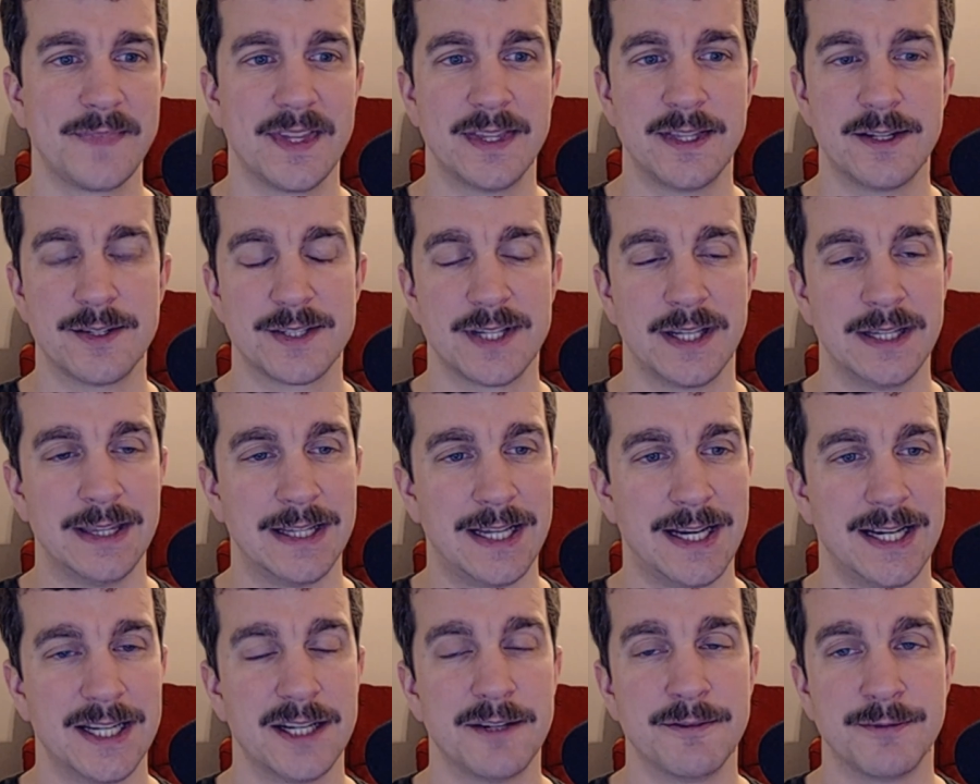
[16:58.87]
There's a
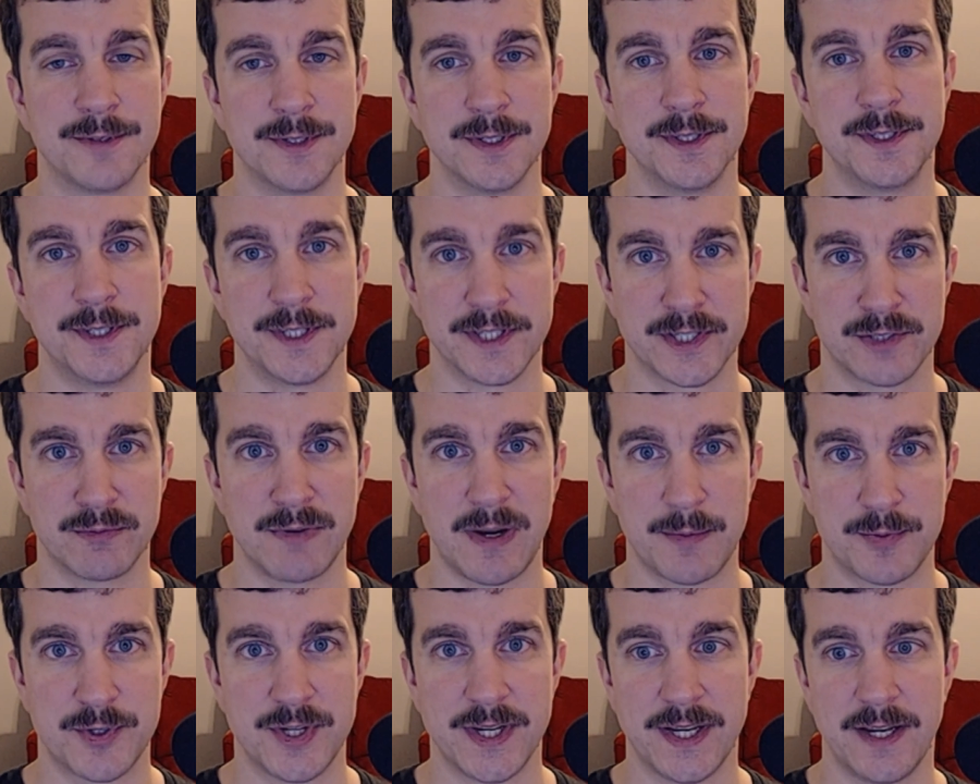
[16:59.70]
lot of good
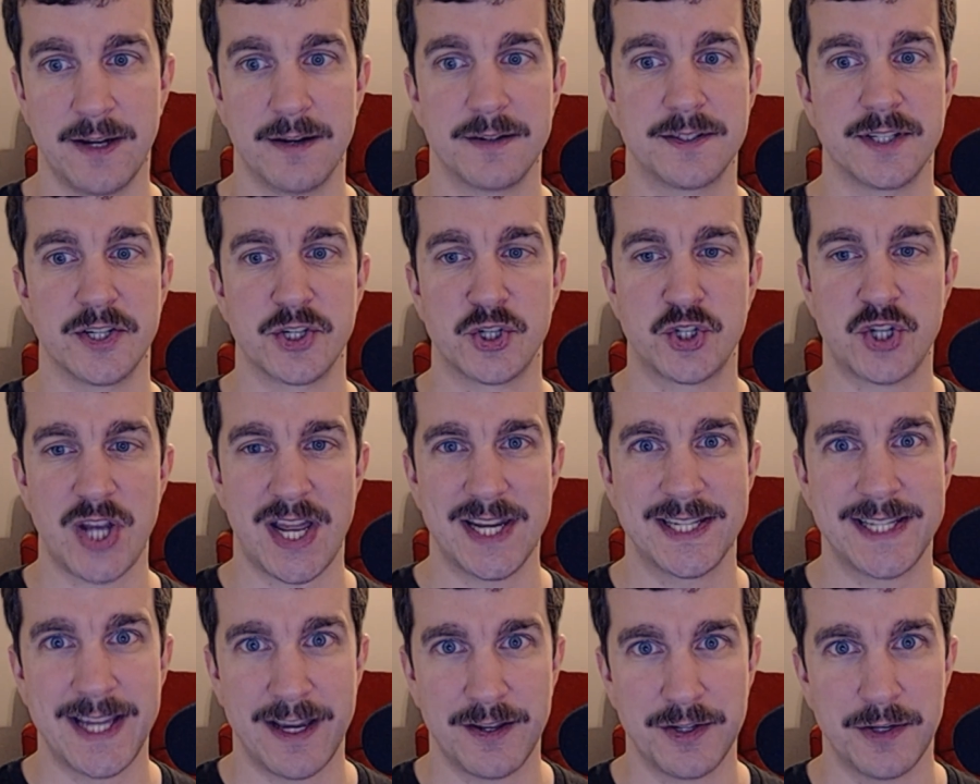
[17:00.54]
disruption here to
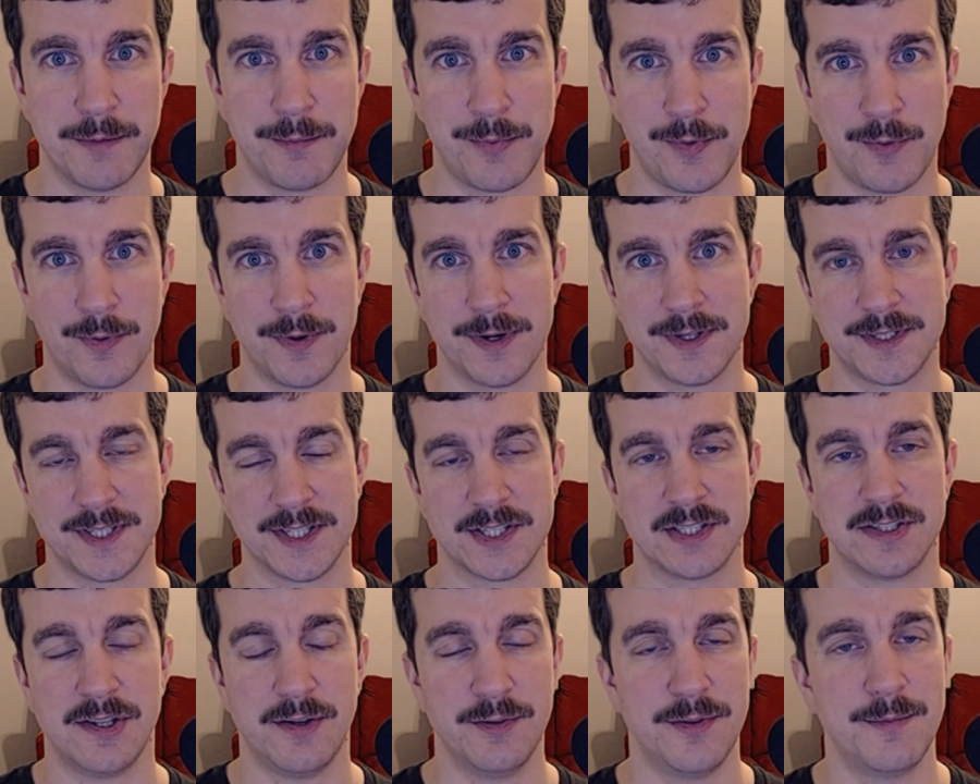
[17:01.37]
shut down a board,
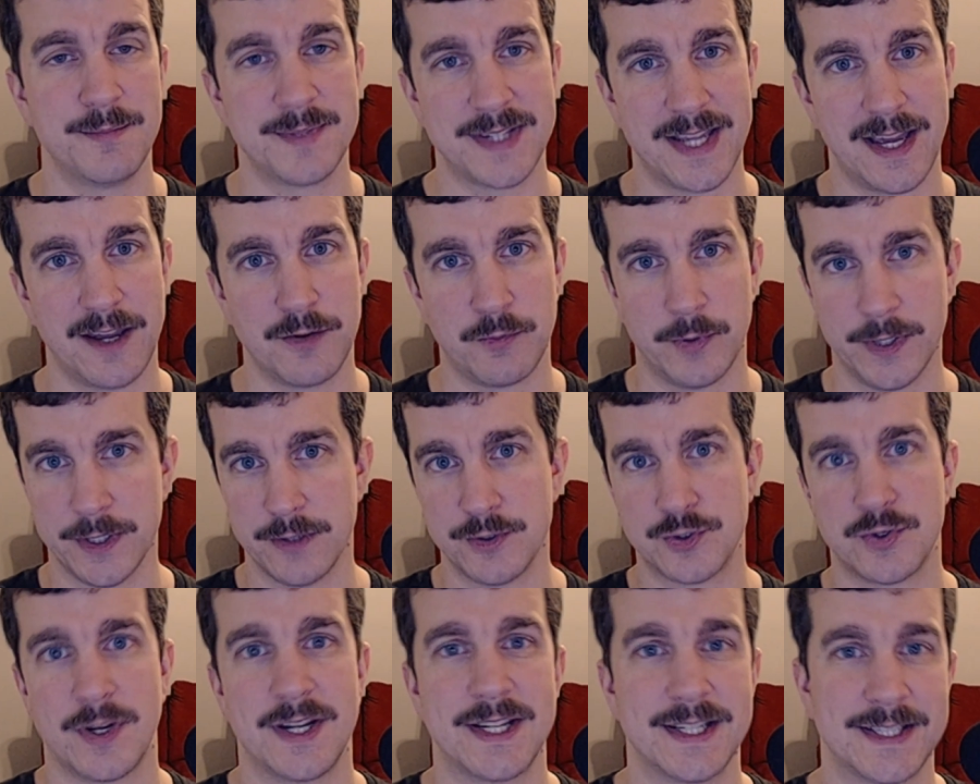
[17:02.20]
to slow them down while
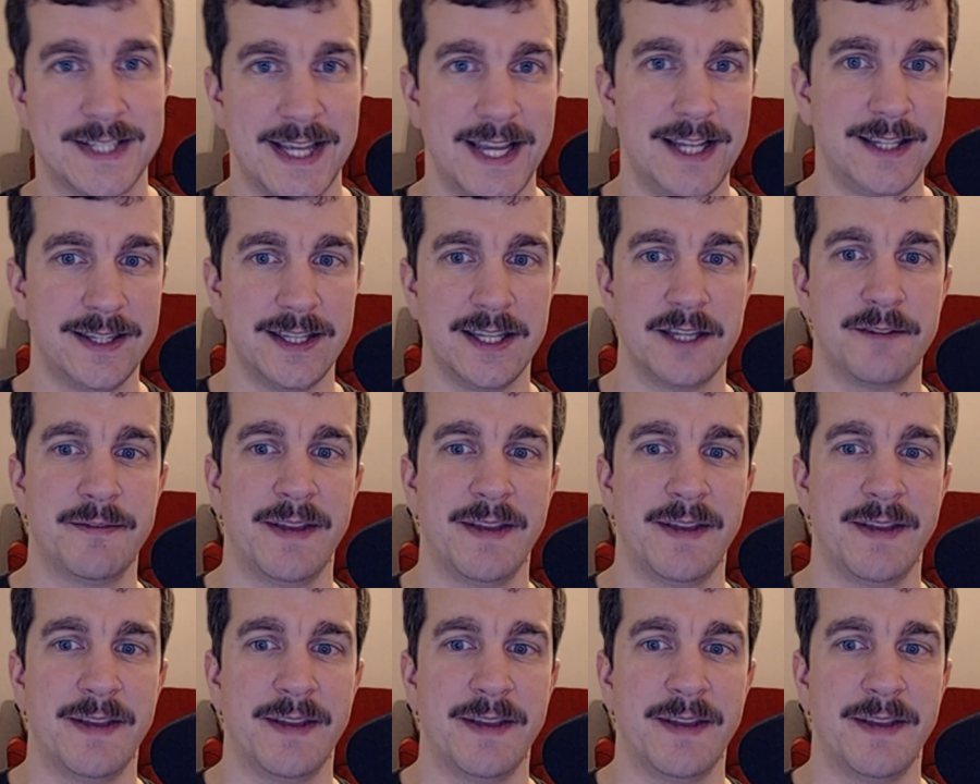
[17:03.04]
you try to take the